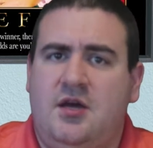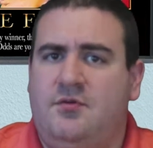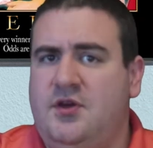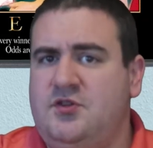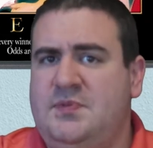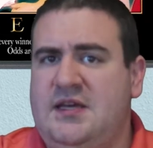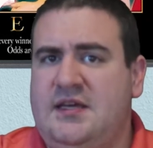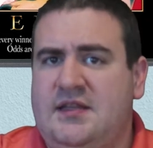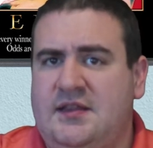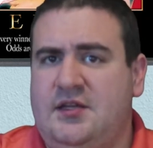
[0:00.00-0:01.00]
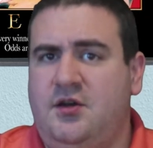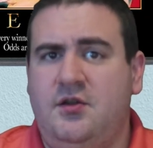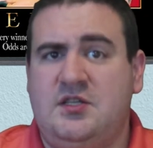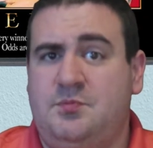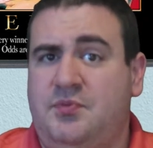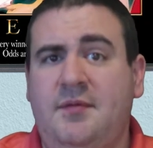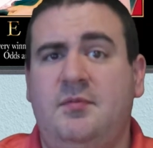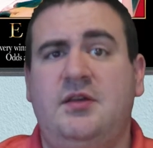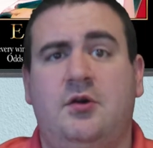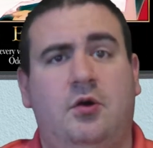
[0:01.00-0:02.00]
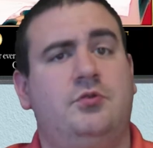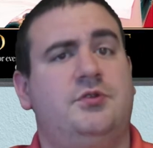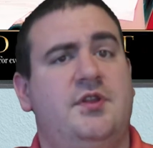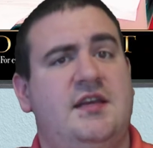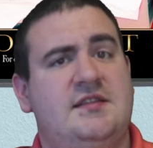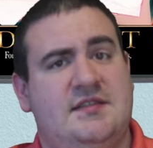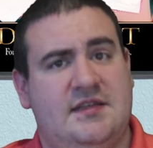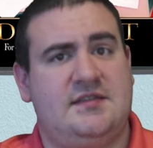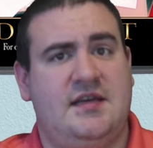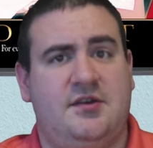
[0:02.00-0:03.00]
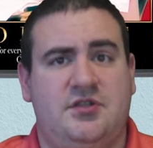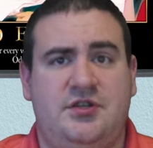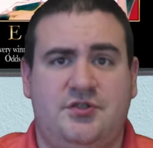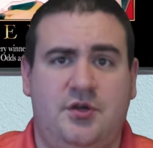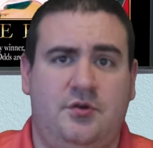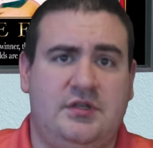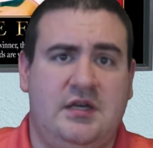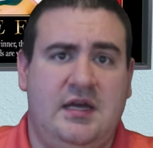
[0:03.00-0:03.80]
with those being that the Earth is probably older than 6,000 years old.